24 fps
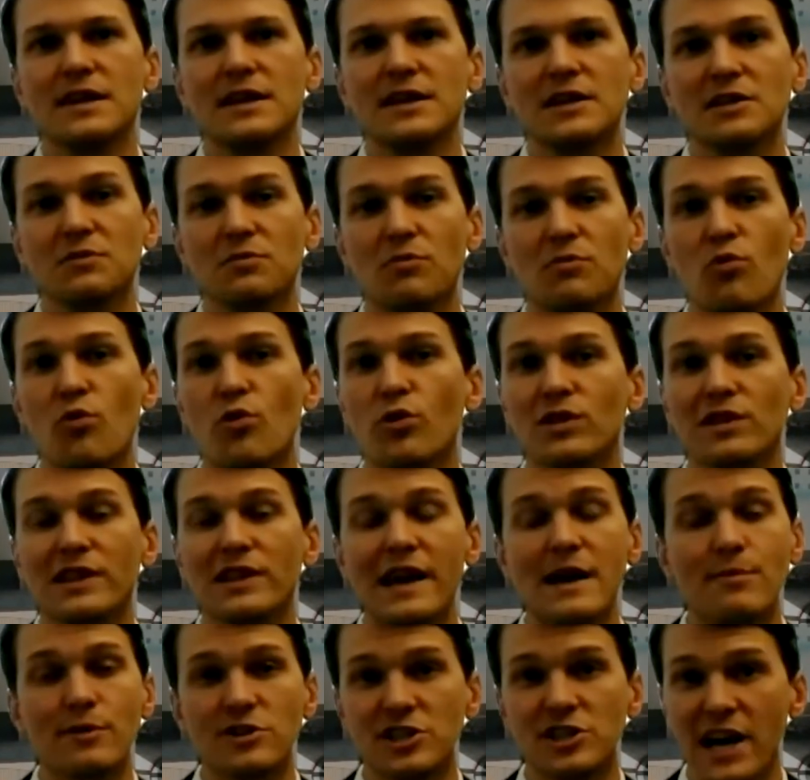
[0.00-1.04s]
more
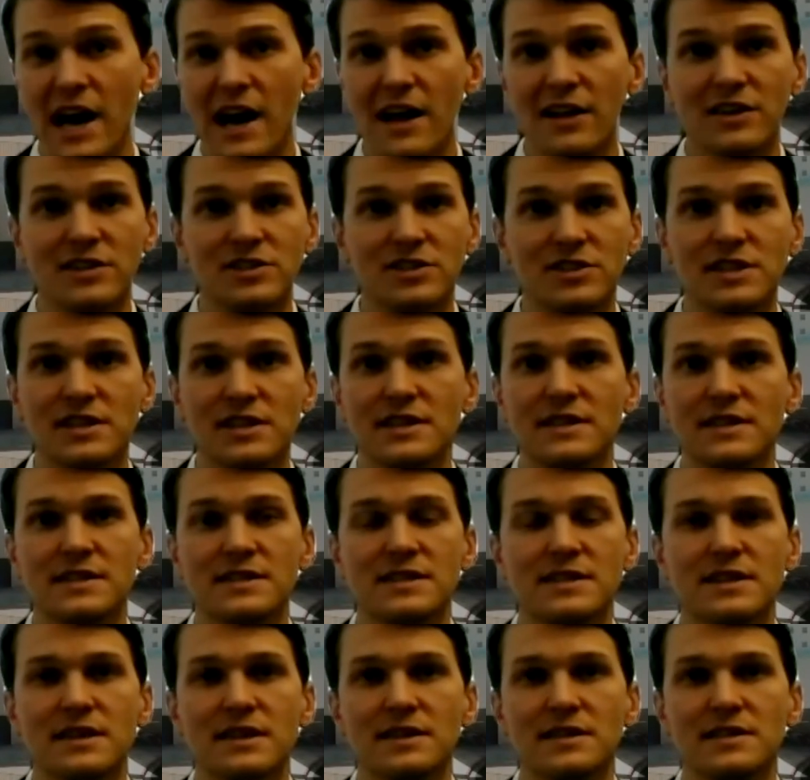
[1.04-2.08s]
labor
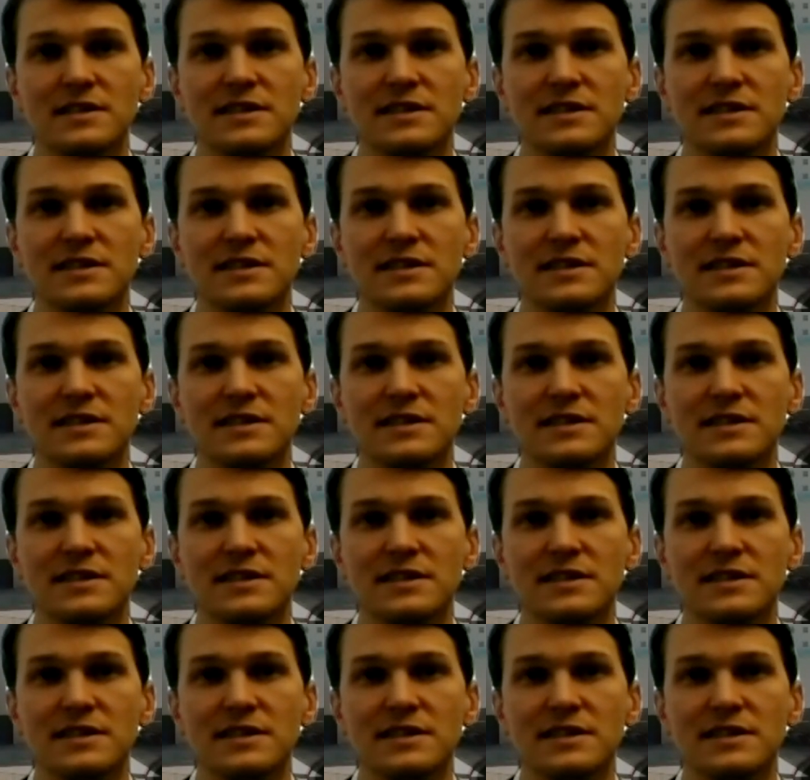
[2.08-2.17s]
challenges,